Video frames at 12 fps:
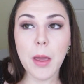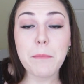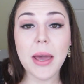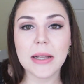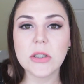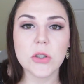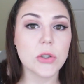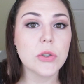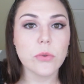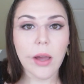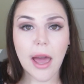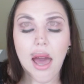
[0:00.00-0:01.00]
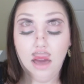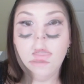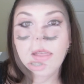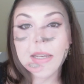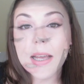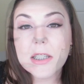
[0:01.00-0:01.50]
pencil to have.
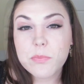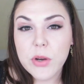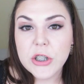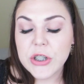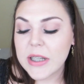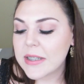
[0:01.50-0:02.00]
The next brush